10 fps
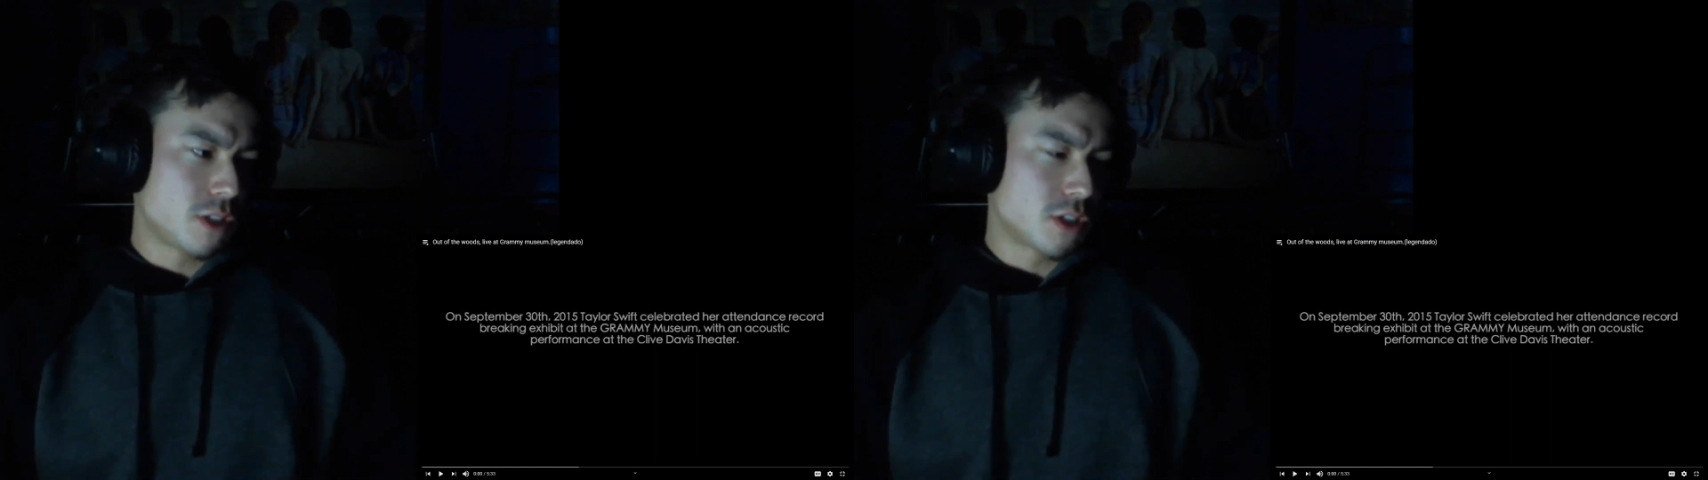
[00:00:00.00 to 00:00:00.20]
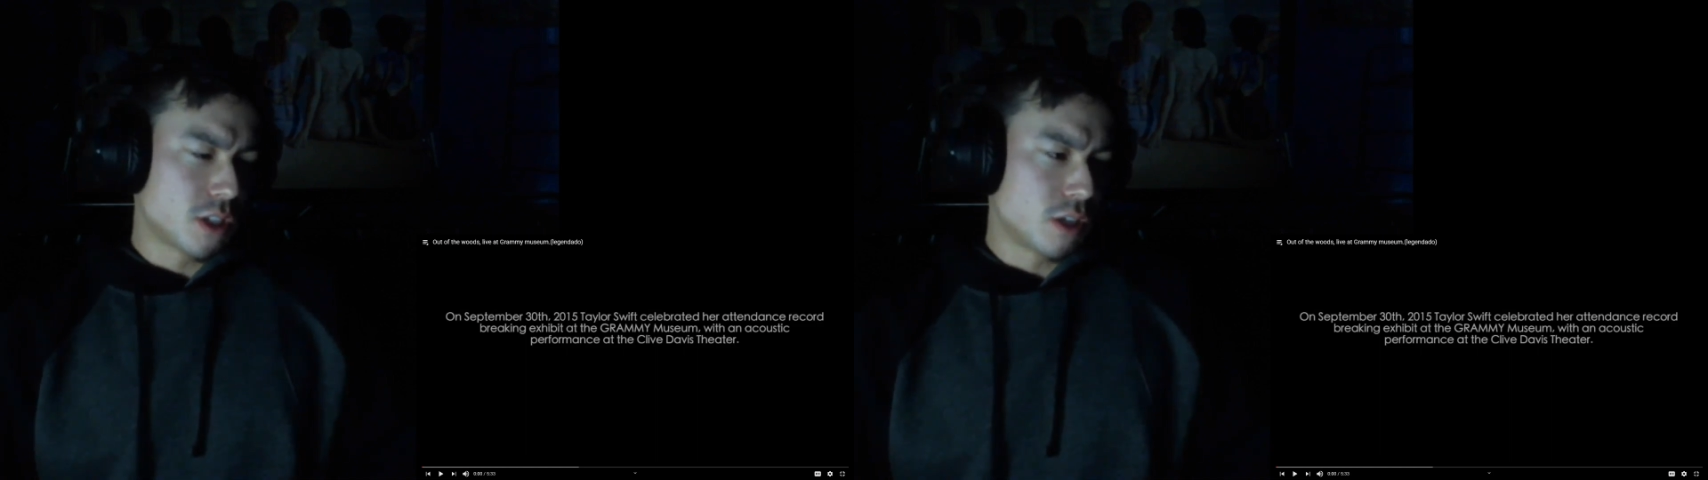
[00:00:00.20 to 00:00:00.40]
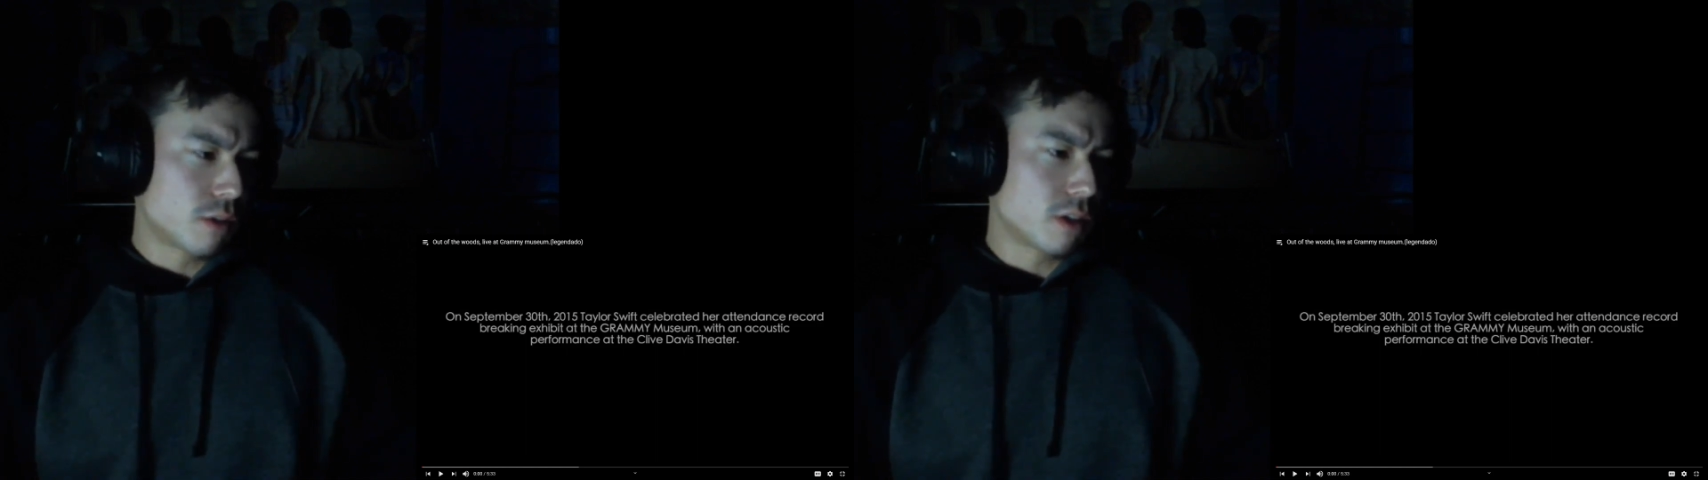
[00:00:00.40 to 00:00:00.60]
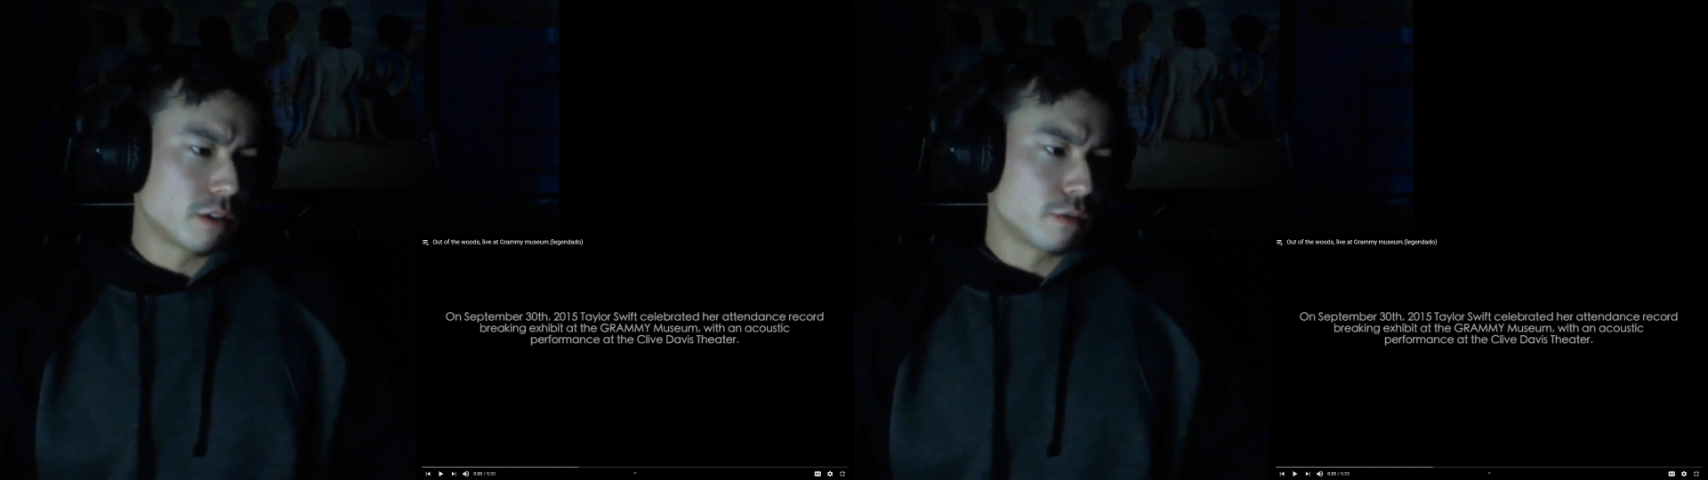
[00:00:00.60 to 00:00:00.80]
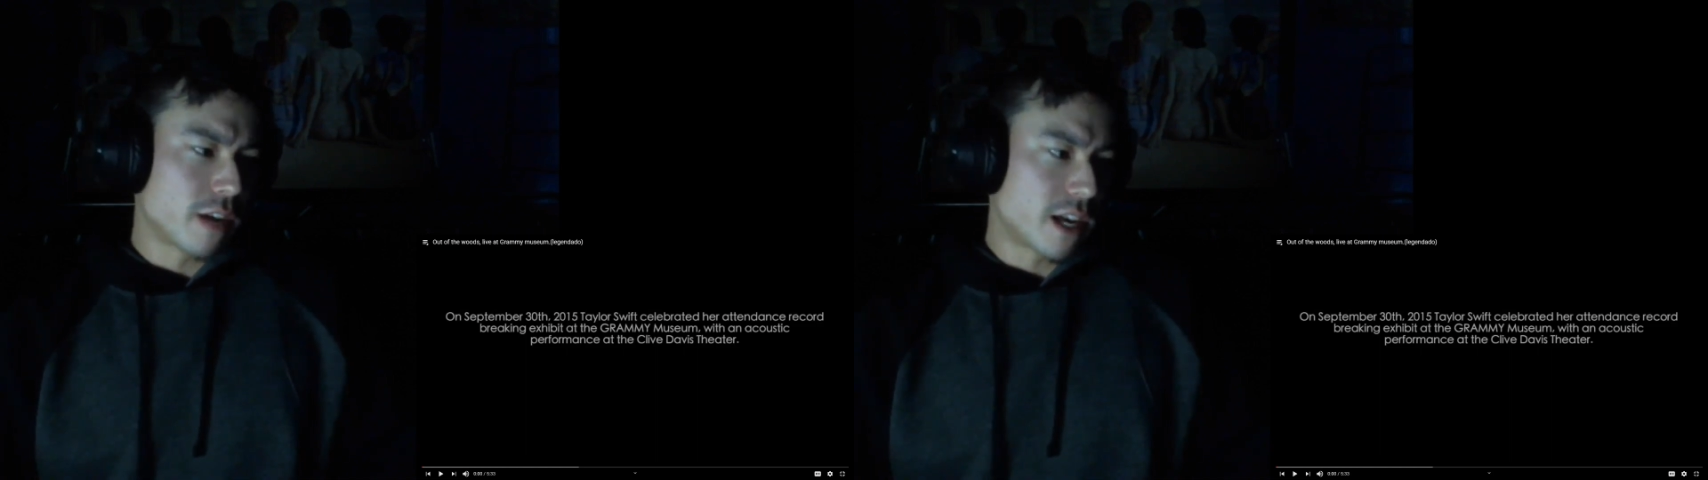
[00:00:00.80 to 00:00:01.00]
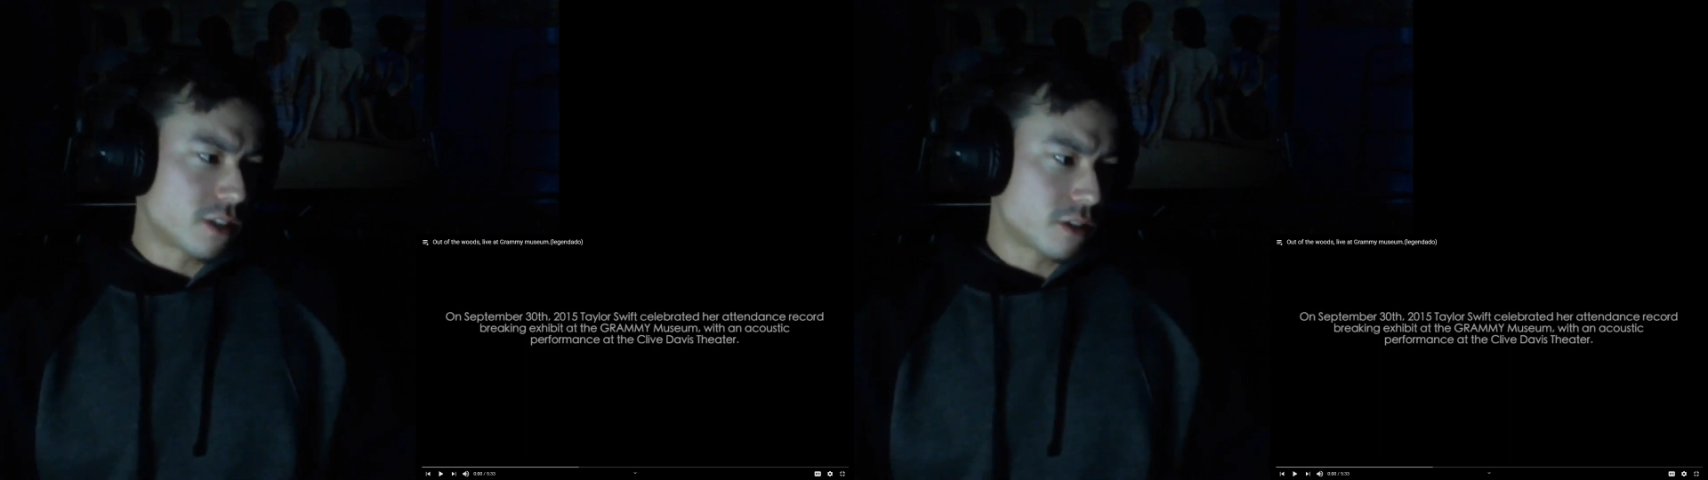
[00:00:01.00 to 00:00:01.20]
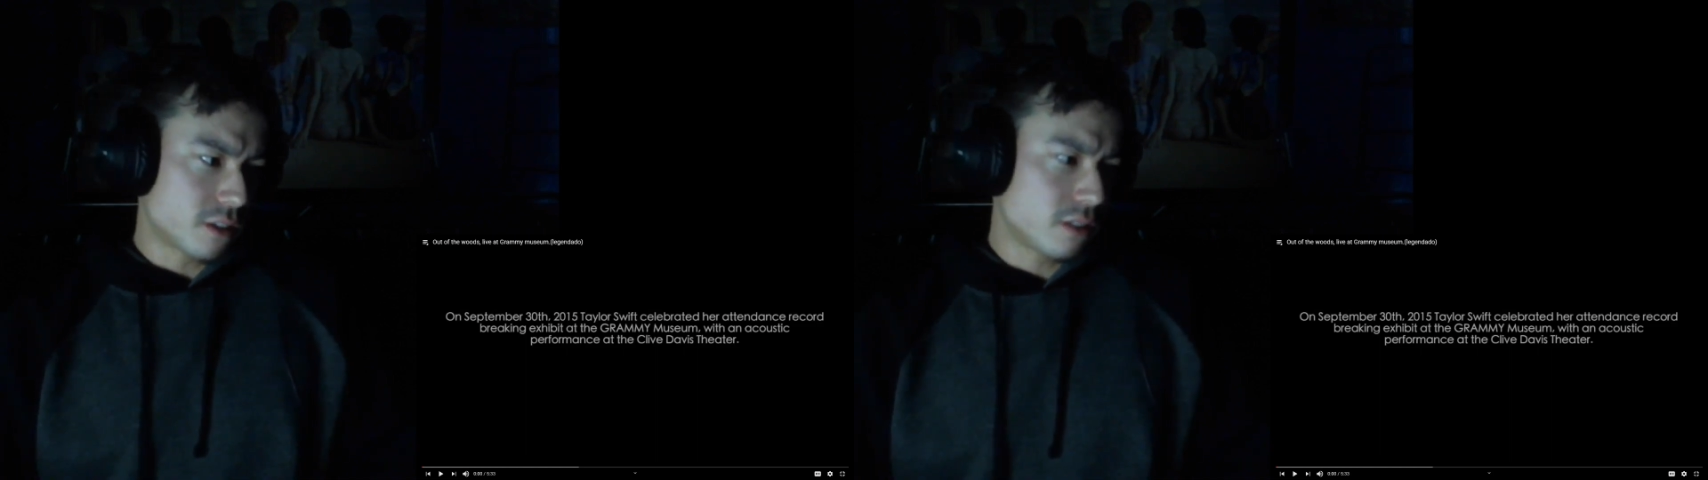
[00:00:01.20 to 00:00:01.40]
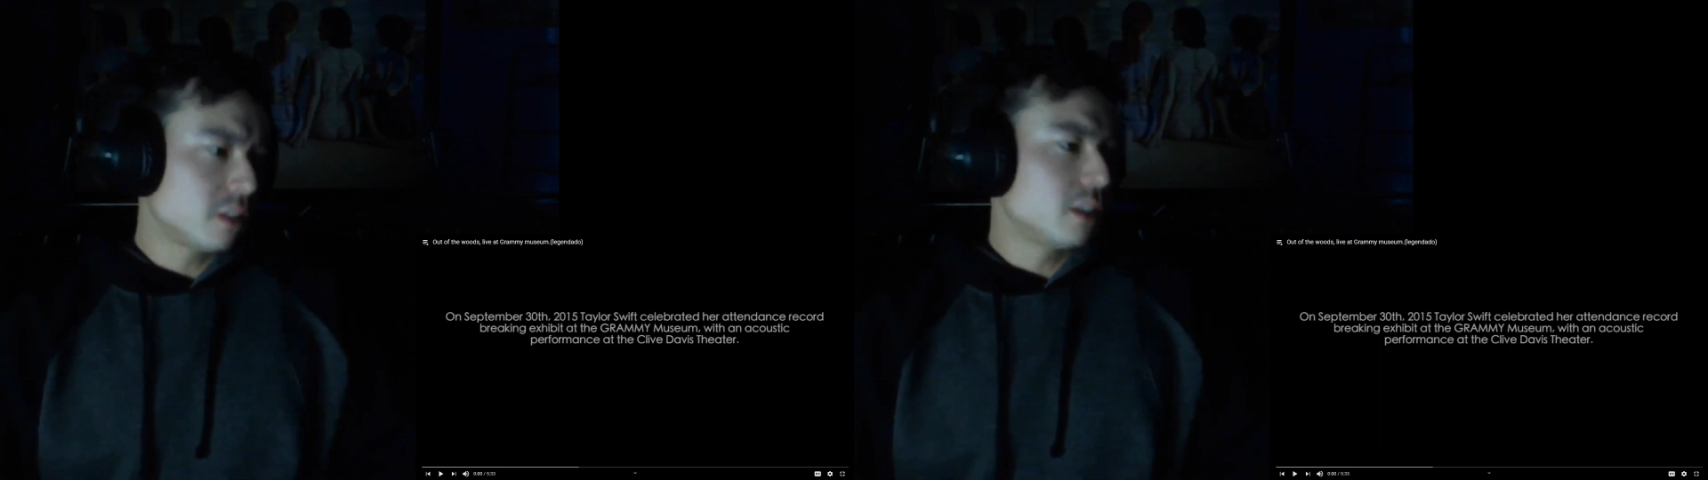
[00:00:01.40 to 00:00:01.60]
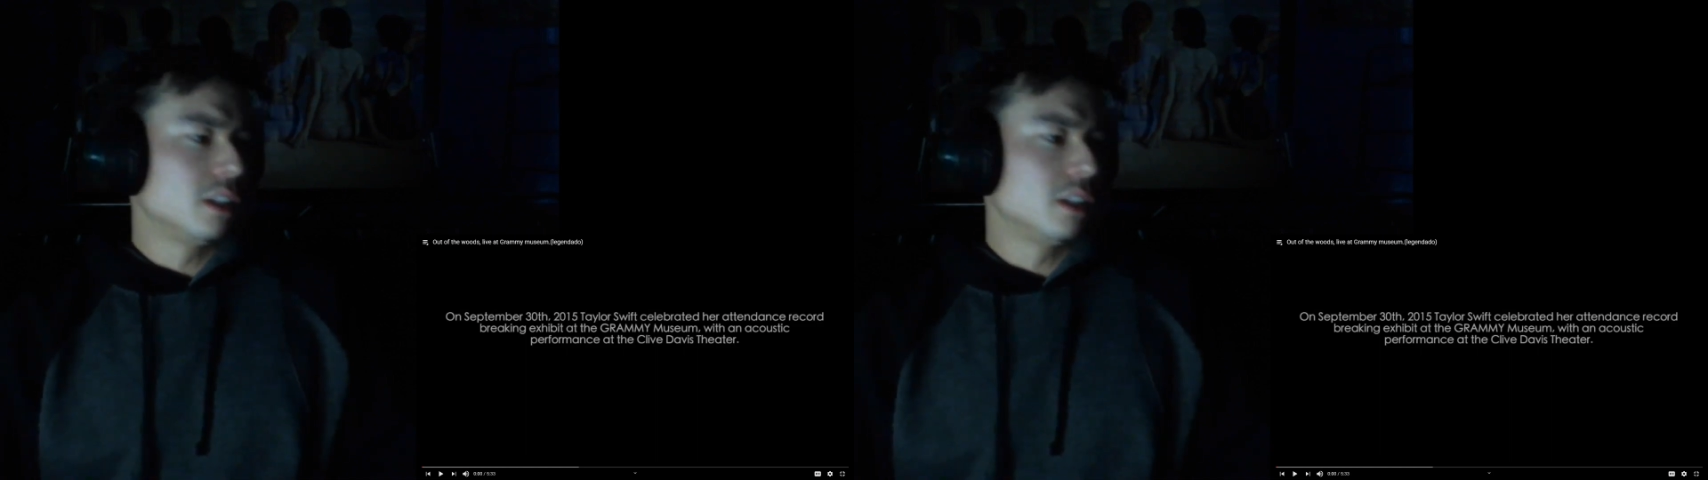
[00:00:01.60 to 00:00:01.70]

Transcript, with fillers: slower or faster,